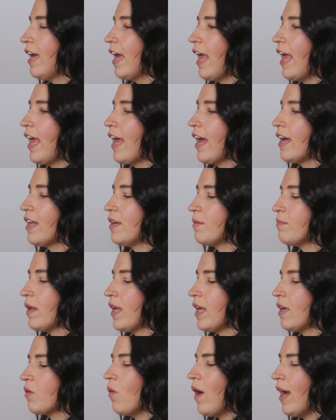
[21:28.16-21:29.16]
And I'm
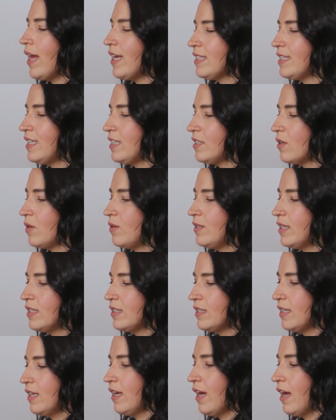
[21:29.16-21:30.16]
like, why is he so
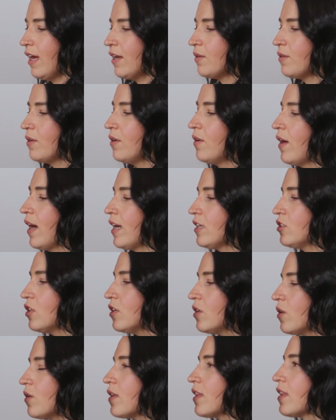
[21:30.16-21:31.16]
distant? I don't know. I
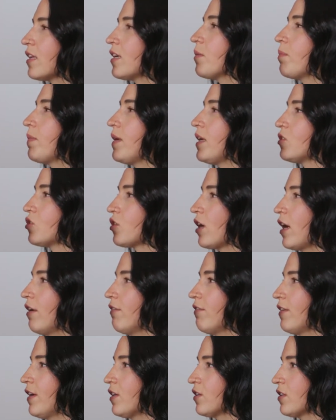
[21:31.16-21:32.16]
should go to therapy and try
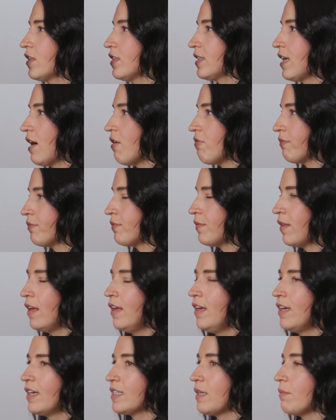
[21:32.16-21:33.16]
and figure this out.
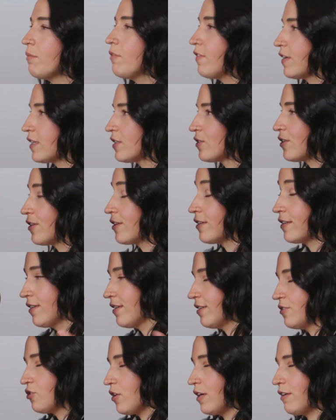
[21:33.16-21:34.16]
Because I'm a fixer
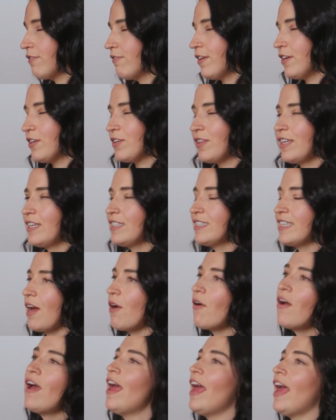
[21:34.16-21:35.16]
and try and figure things
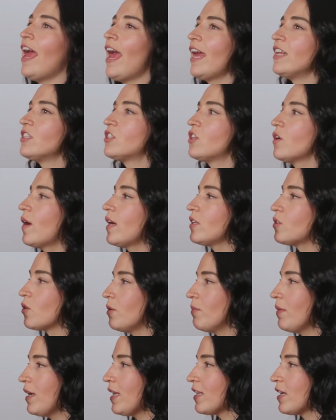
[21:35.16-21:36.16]
out. And so I
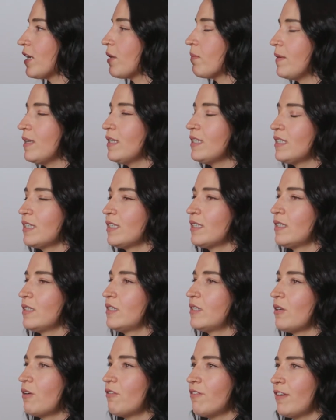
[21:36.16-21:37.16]
told my therapist, this is
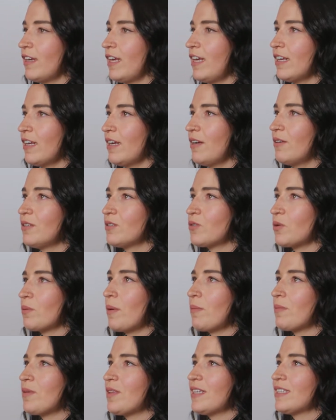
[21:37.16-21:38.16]
so funny, and I always
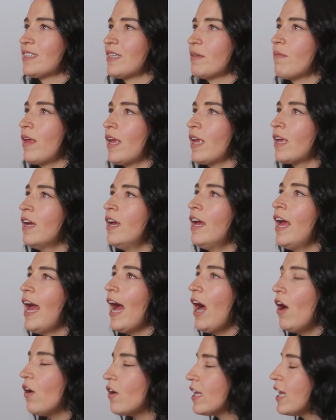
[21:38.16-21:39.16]
remember this. I'm like,
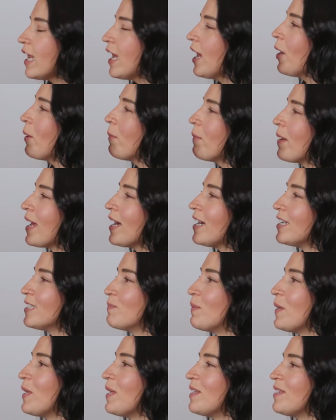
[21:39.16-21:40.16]
how can I help my
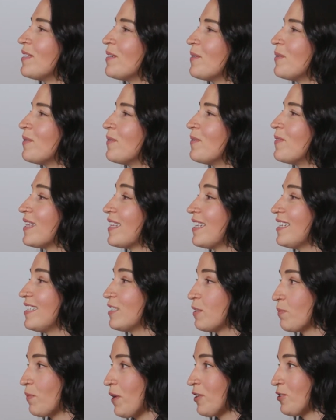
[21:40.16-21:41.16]
husband with
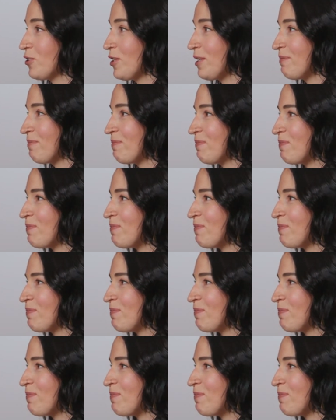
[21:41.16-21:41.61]
his depression?